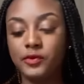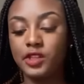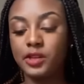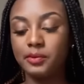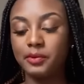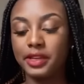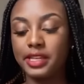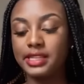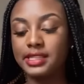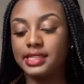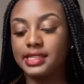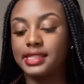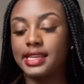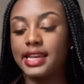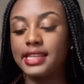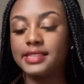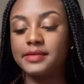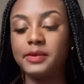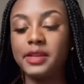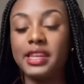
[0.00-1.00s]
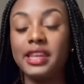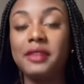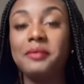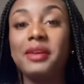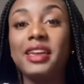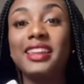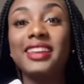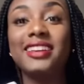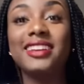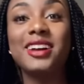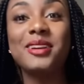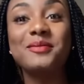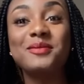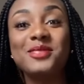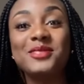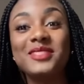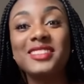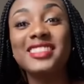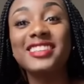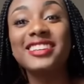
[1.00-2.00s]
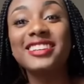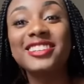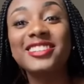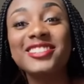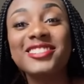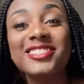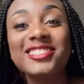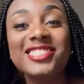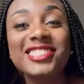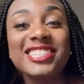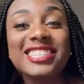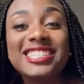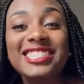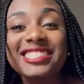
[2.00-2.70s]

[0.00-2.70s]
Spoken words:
But it's a size medium and it comes with a coochie